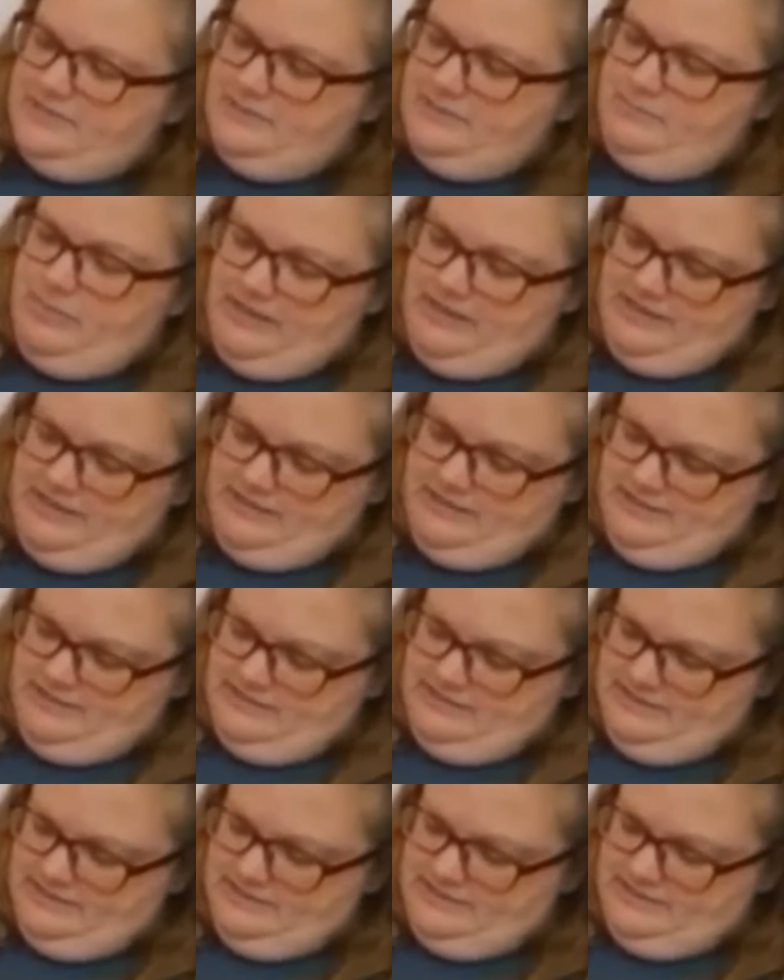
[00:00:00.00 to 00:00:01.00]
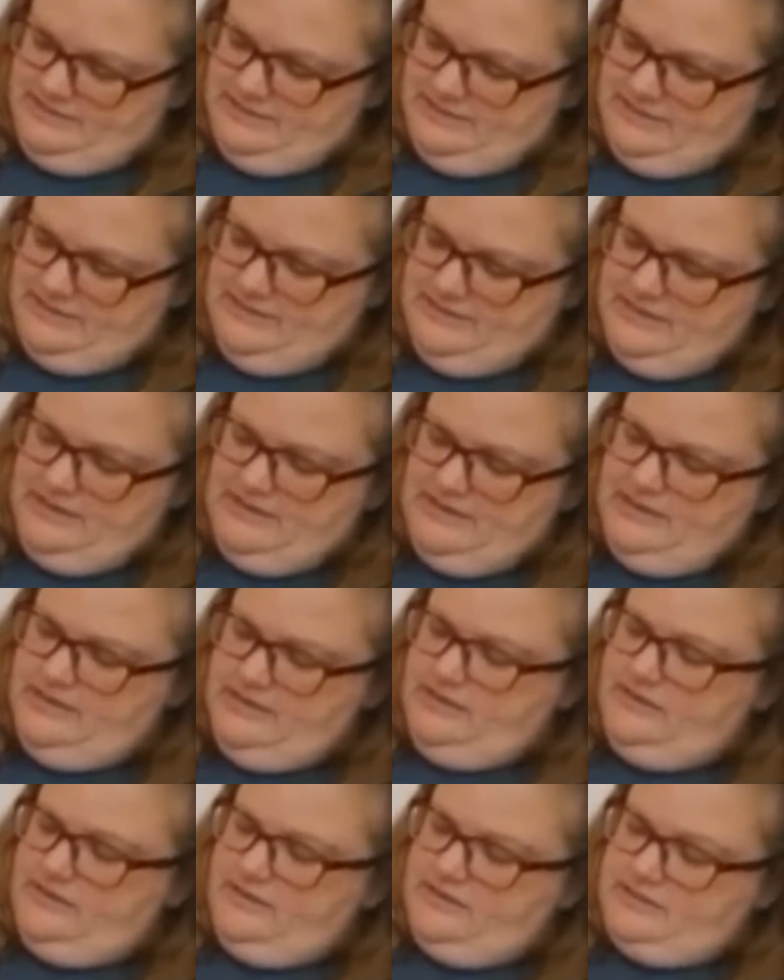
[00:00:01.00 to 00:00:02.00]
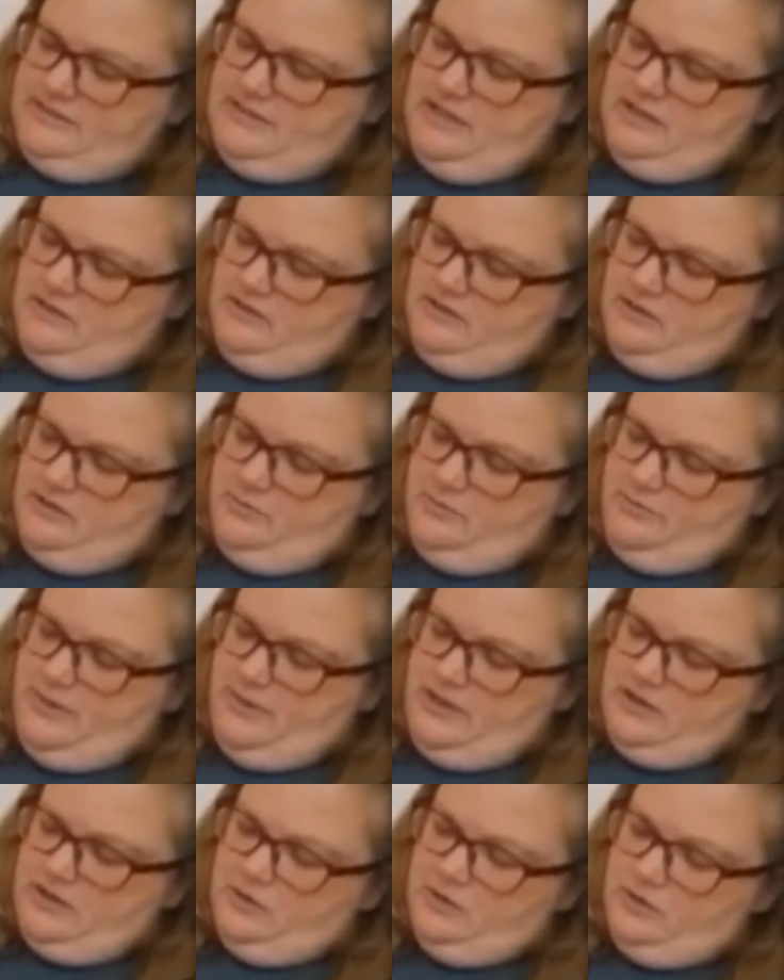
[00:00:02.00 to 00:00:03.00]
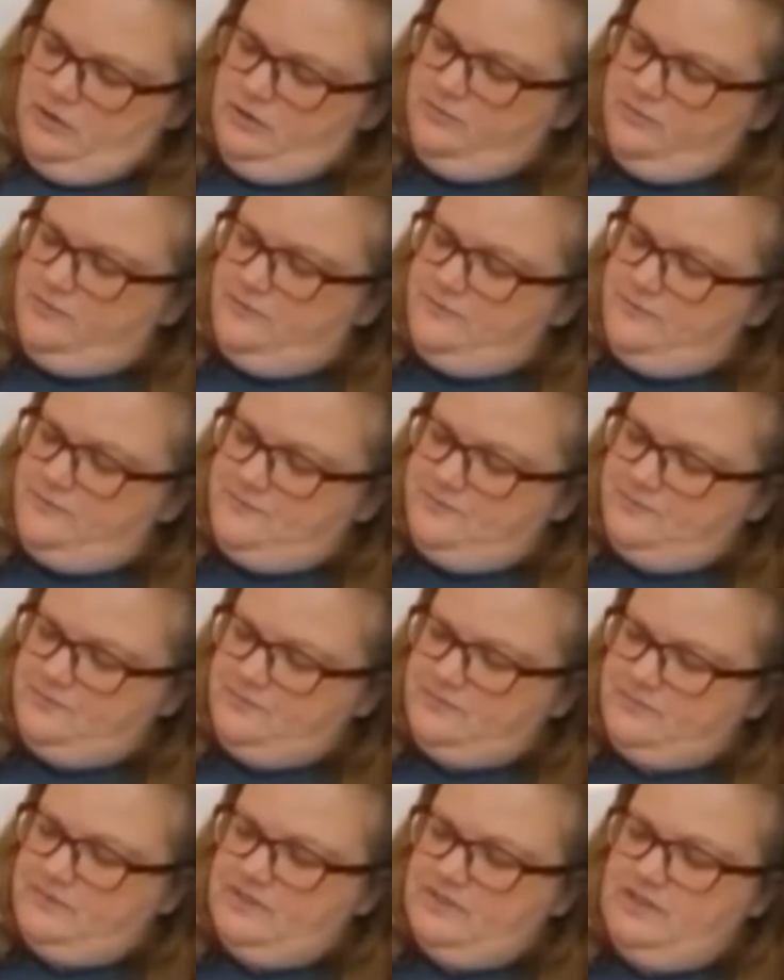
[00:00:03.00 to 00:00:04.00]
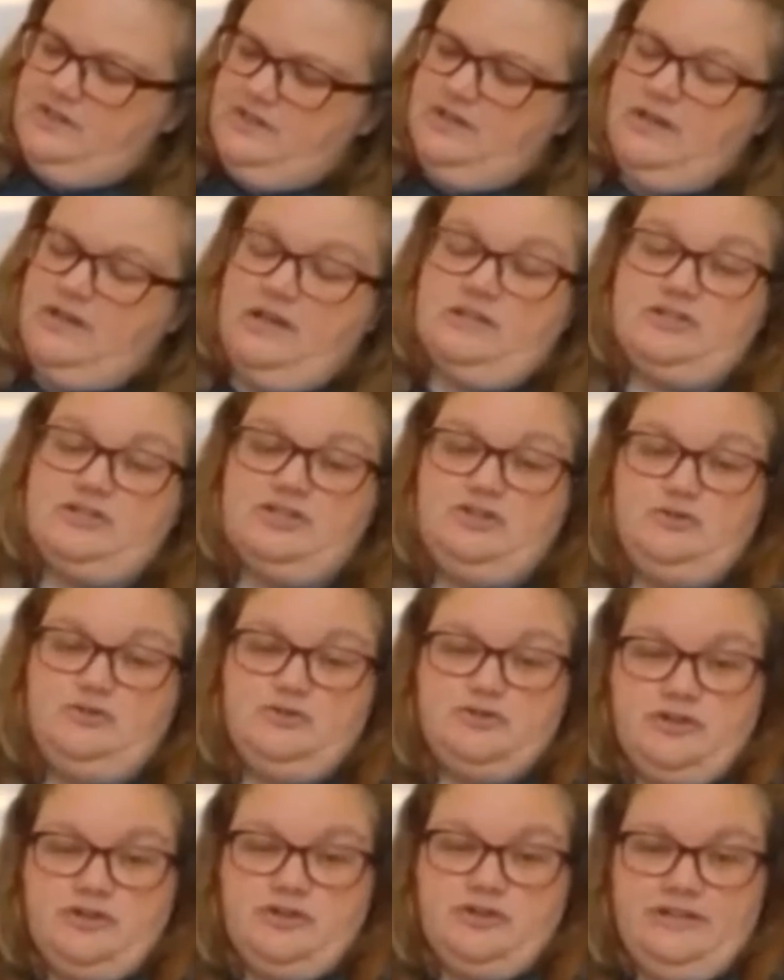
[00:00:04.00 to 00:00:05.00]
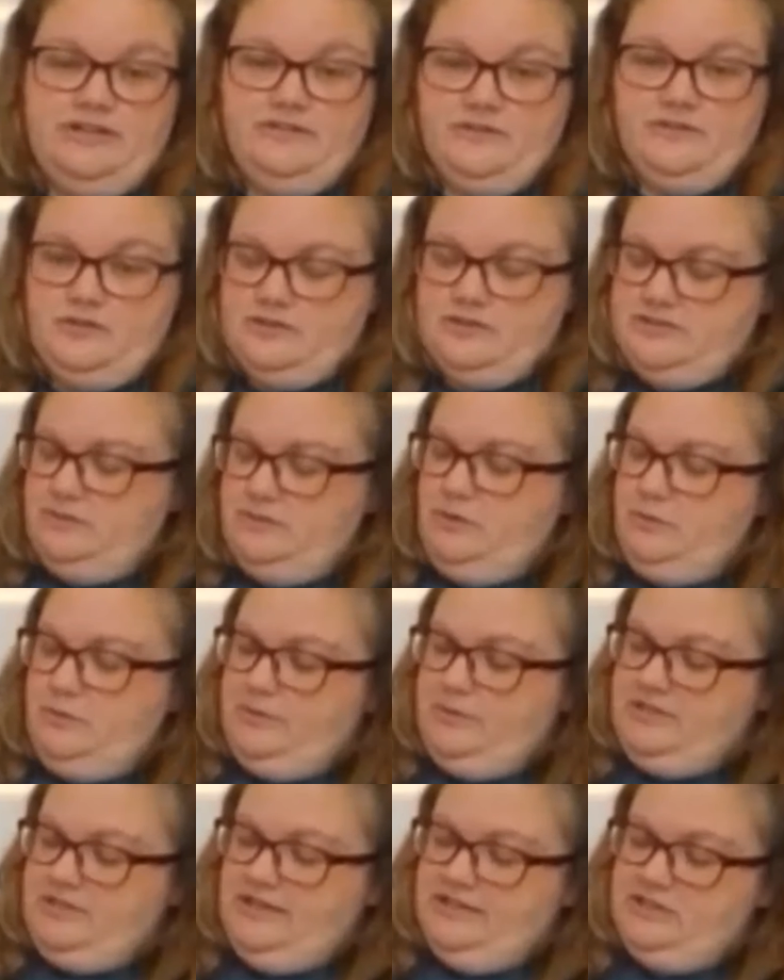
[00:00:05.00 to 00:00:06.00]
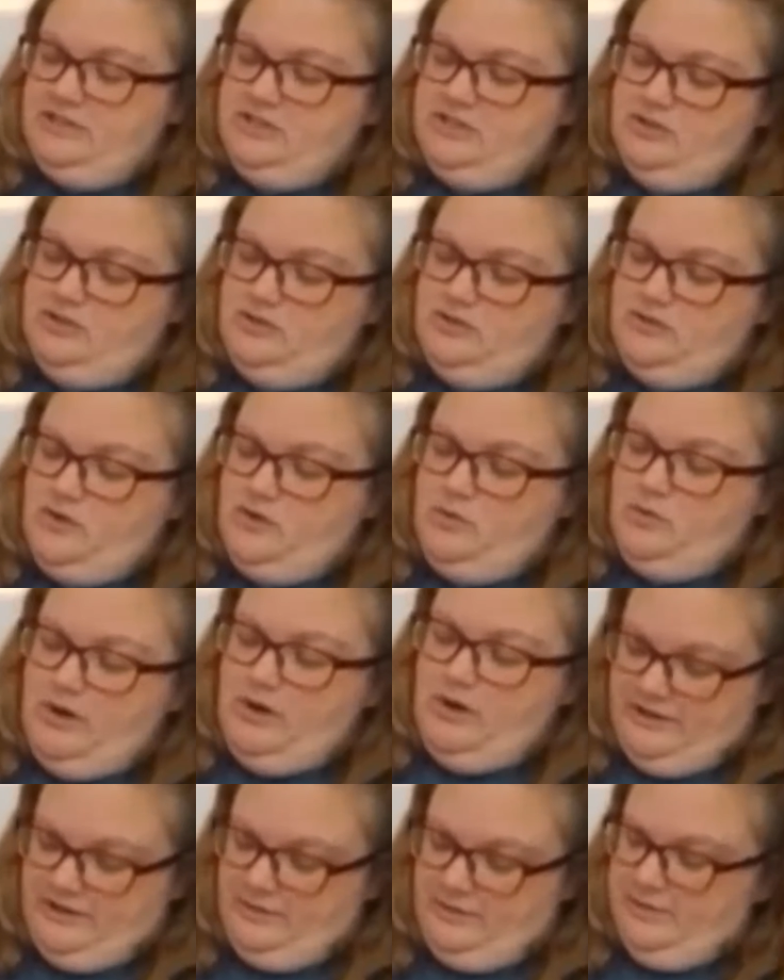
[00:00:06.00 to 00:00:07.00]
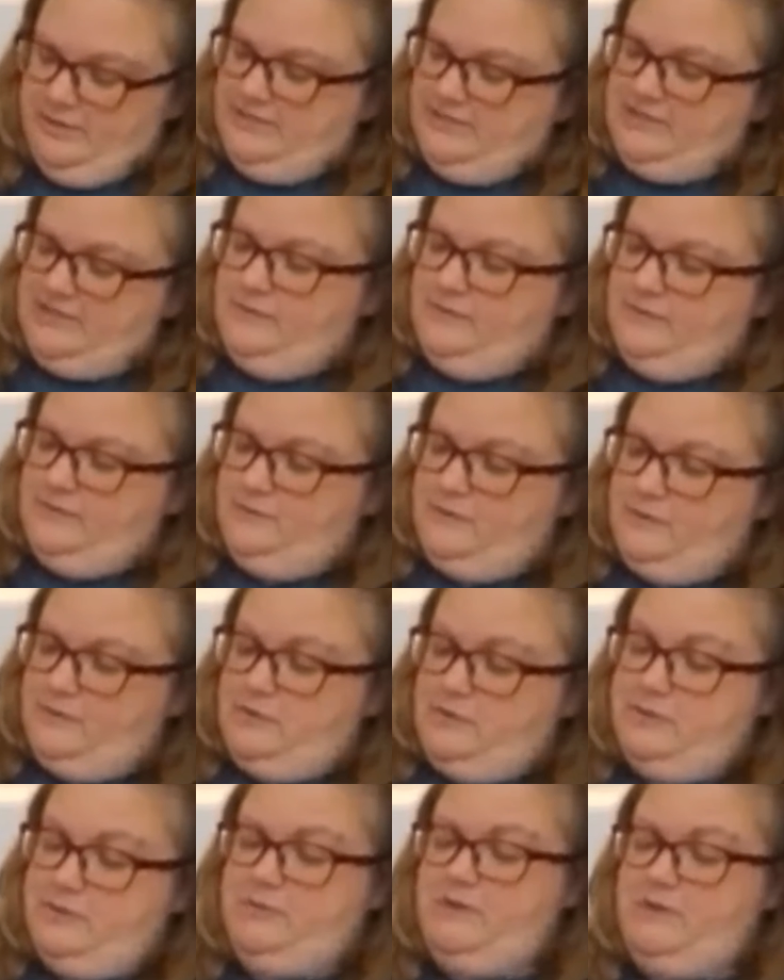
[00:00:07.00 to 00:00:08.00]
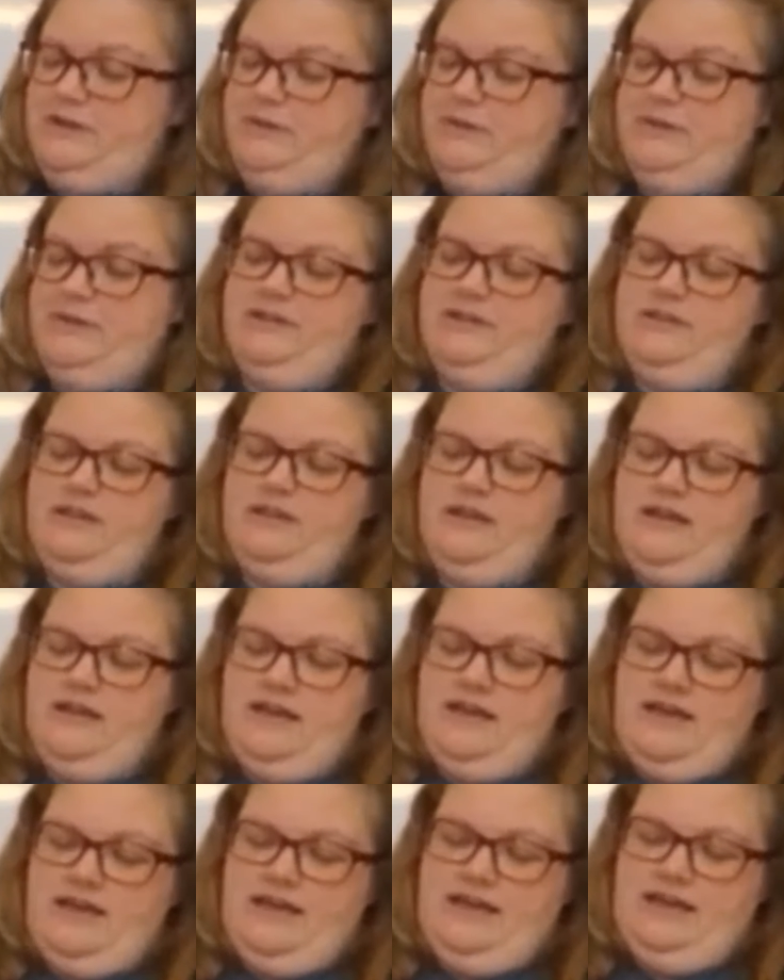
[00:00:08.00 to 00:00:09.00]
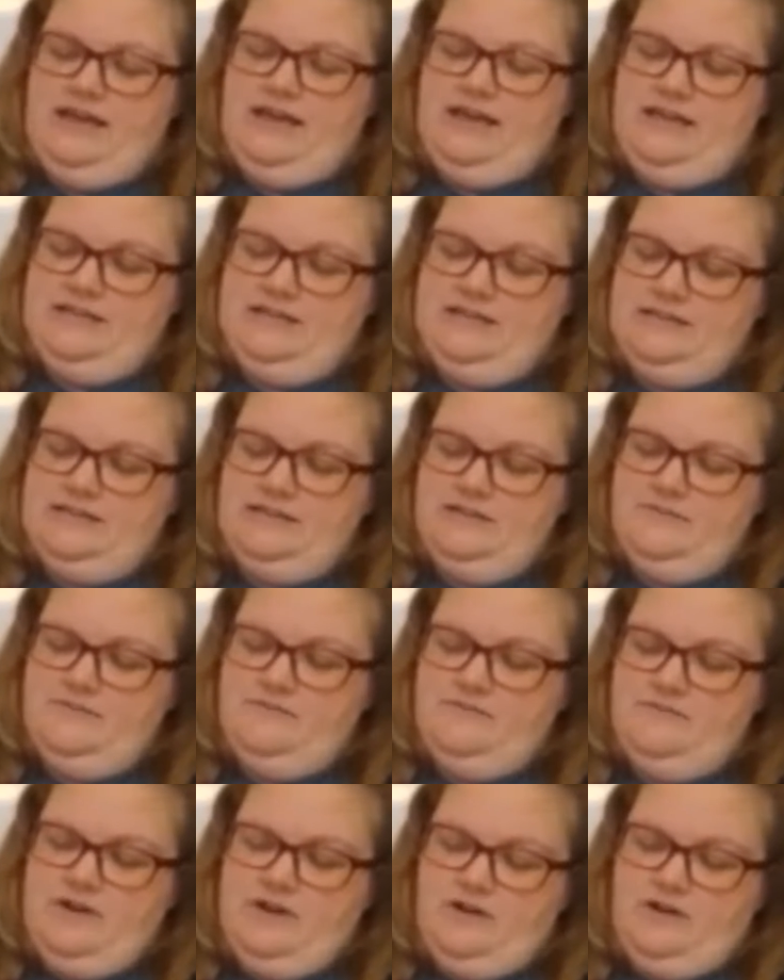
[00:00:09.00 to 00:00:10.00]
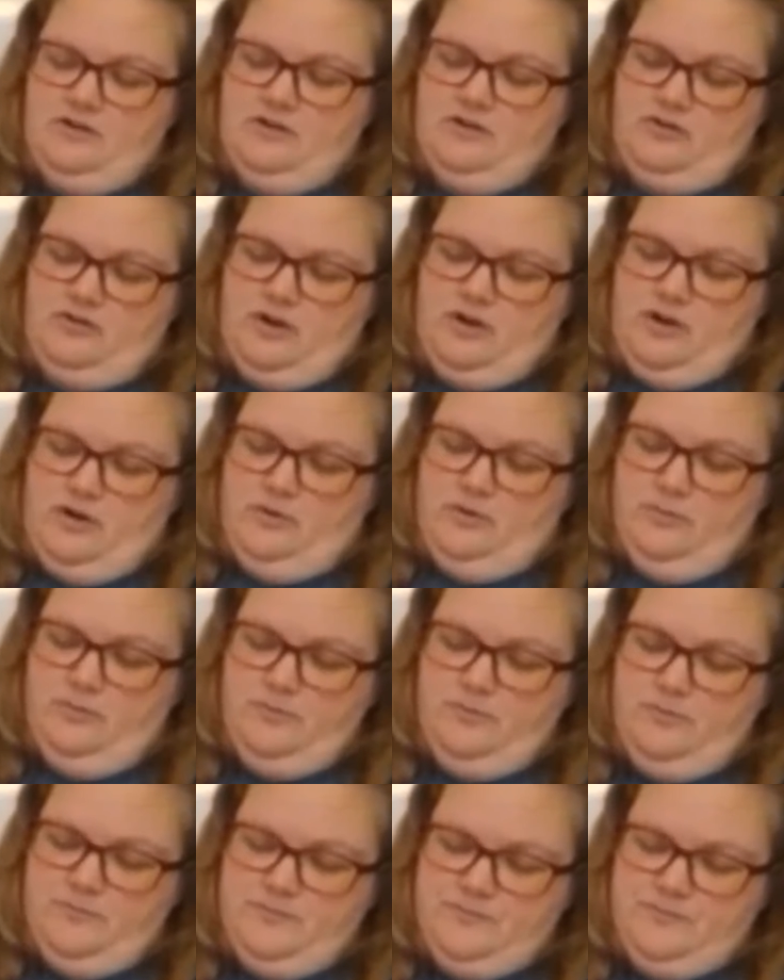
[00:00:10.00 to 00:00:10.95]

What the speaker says: and buttons. There's a little buckle, a shoestring. Of course, they won't be tying shoes for a while, but it's something for them to play with. And Velcro.